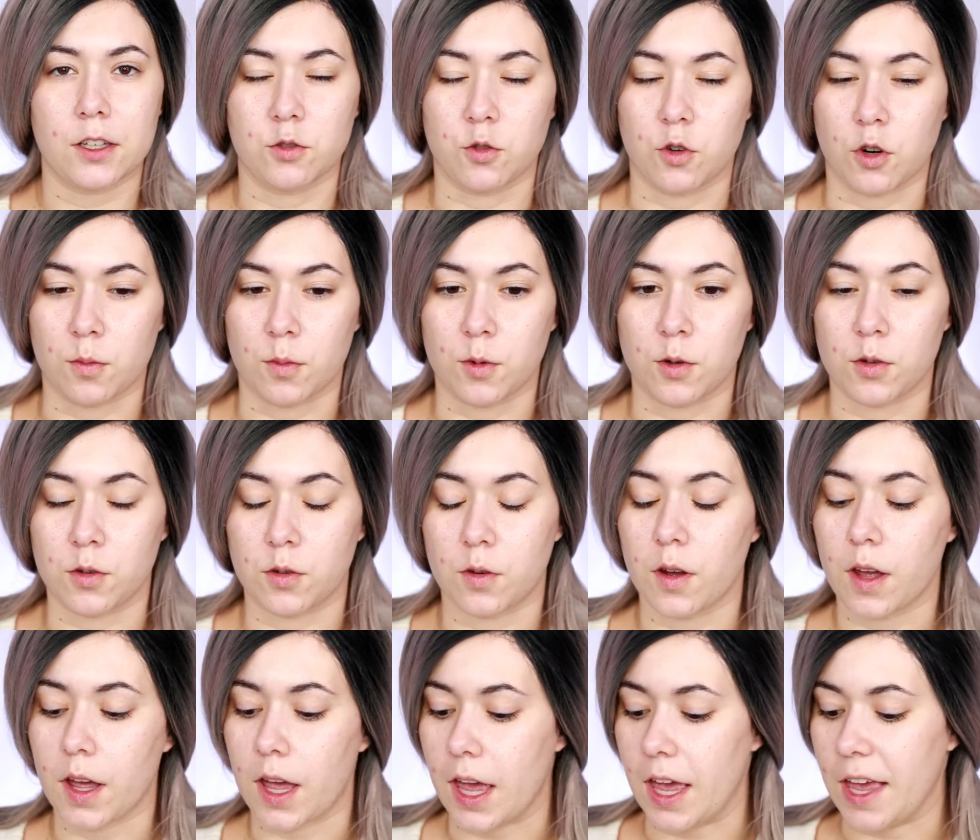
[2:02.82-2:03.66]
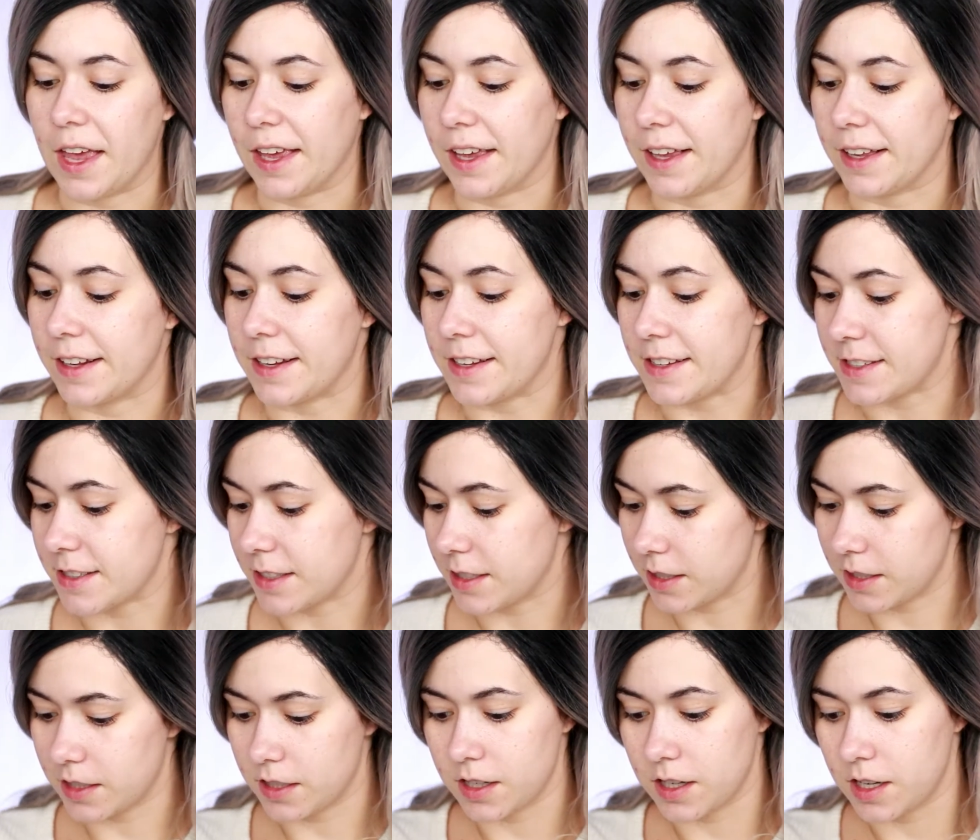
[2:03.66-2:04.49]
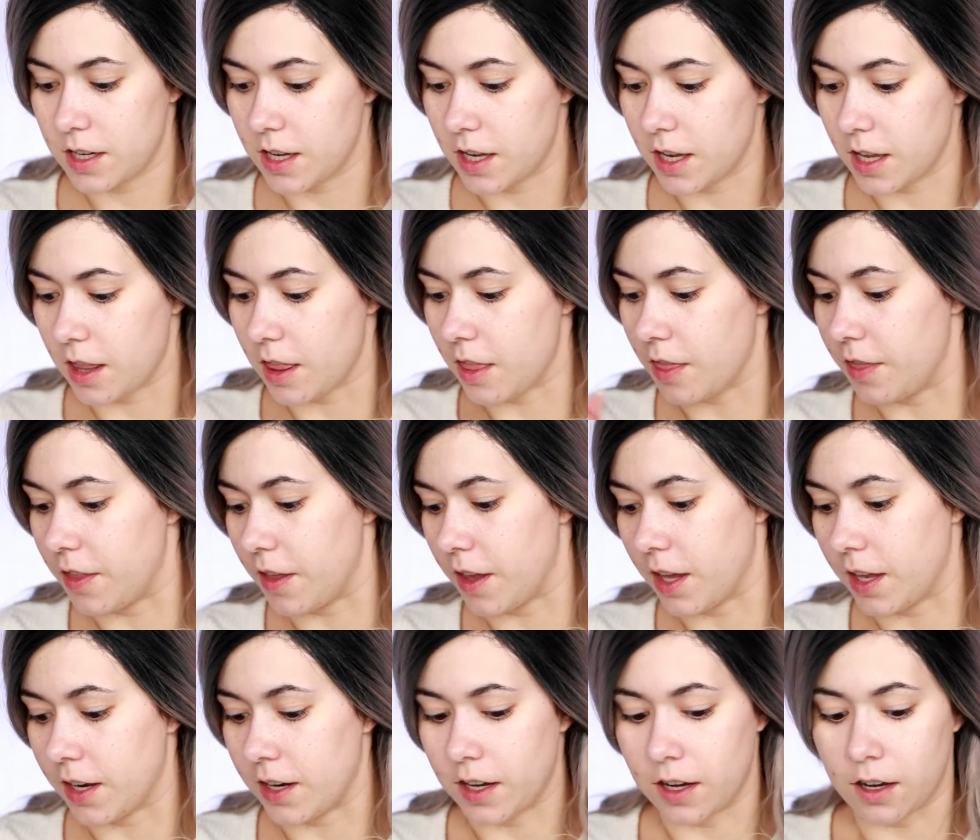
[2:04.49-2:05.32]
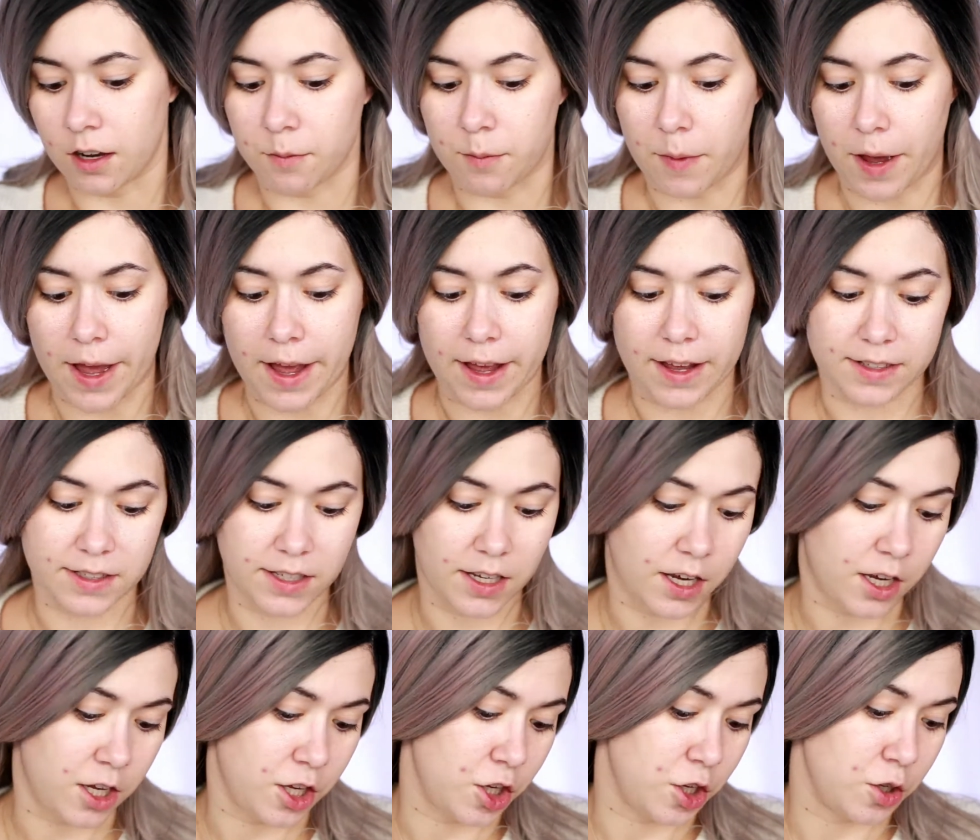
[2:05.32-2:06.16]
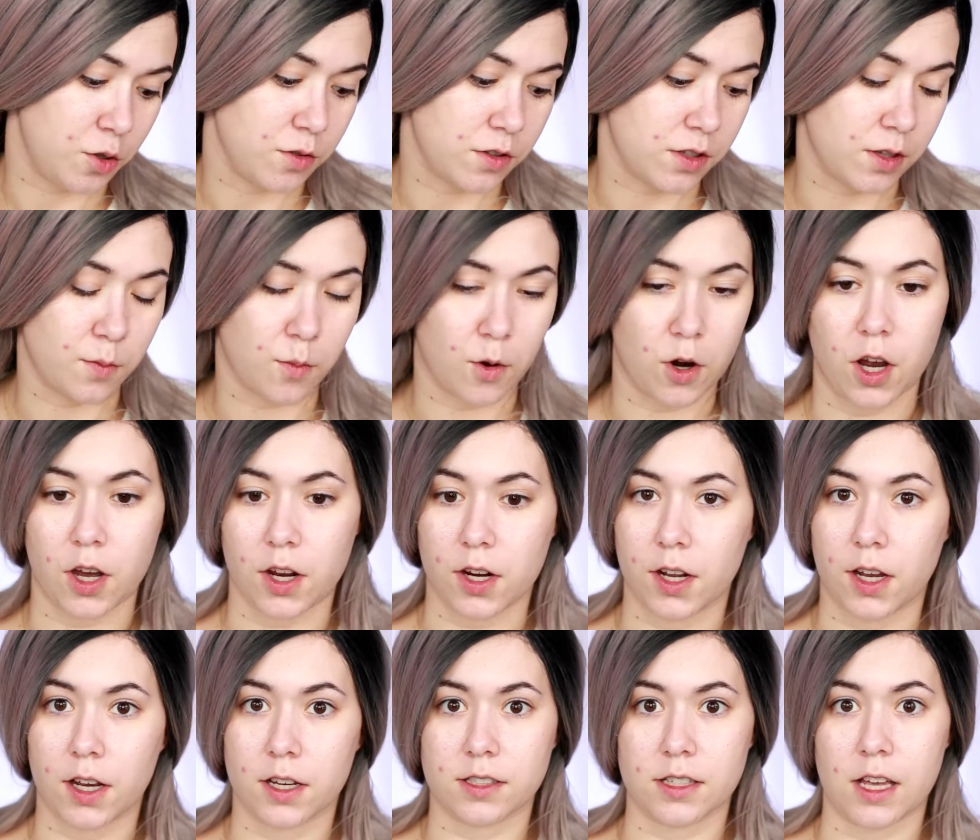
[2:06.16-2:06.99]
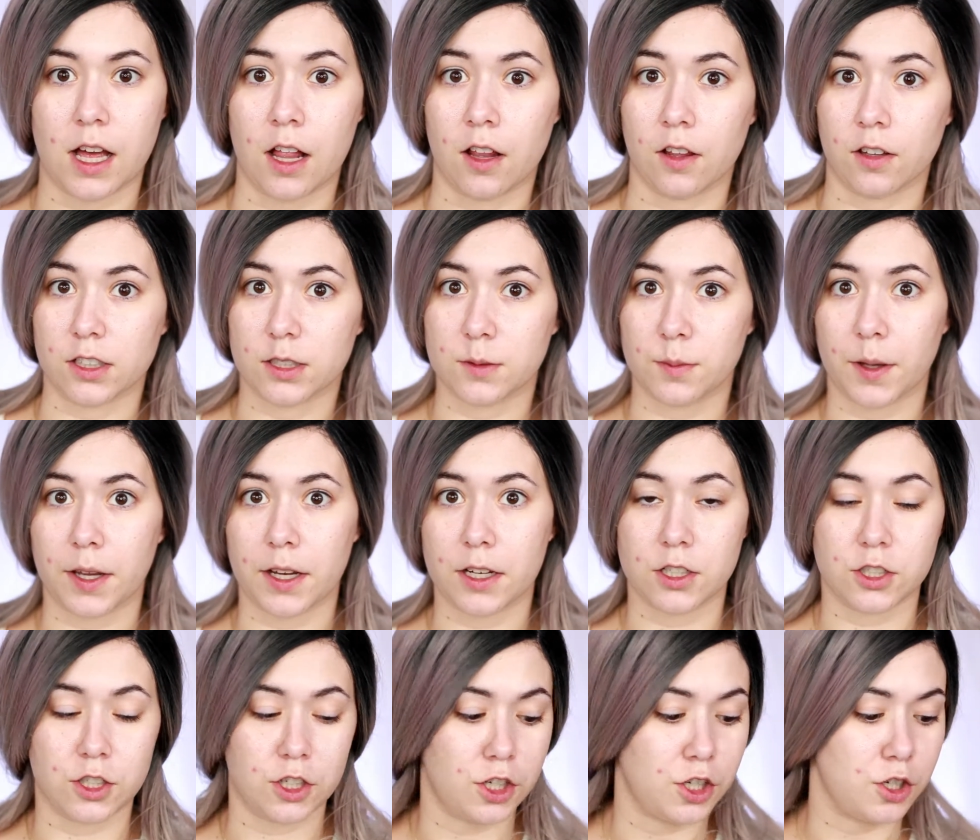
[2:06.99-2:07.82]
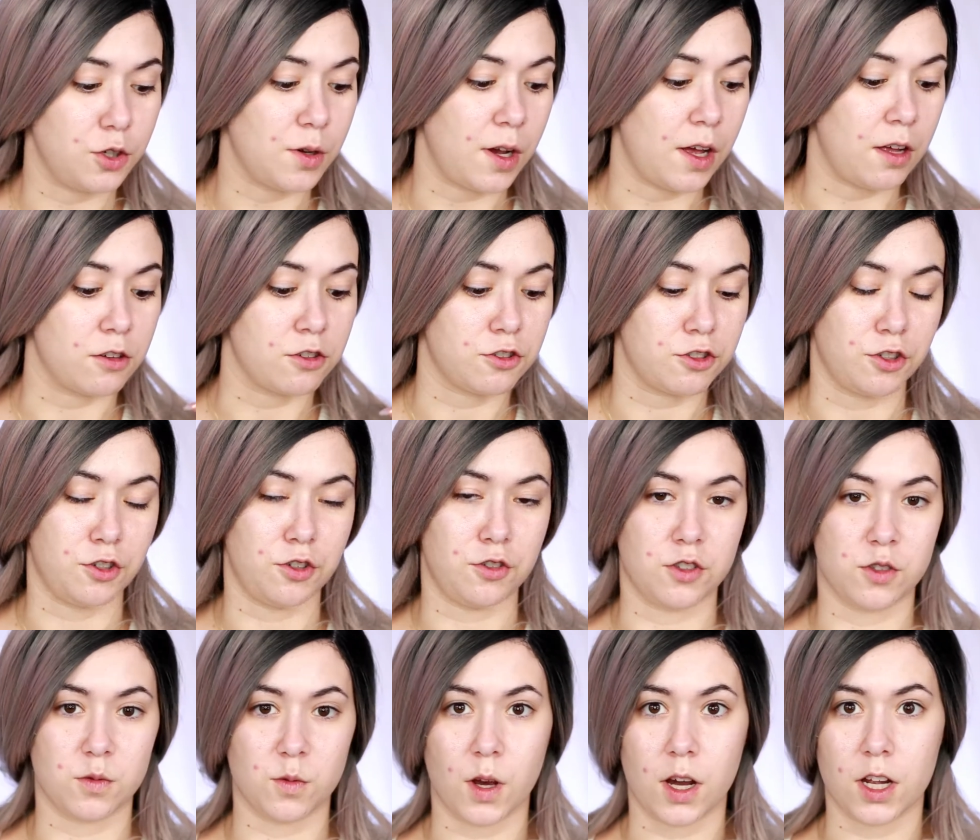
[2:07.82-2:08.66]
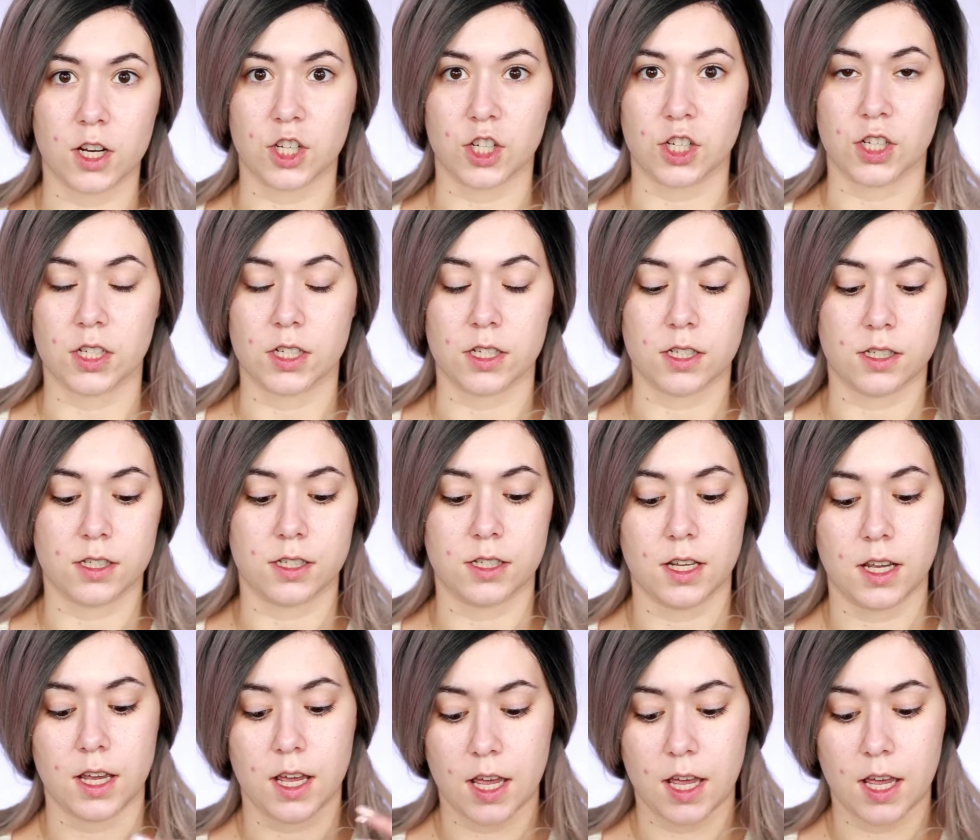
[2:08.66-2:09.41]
normal, and then as I use the products, I'll explain to you, I'll show you swatches,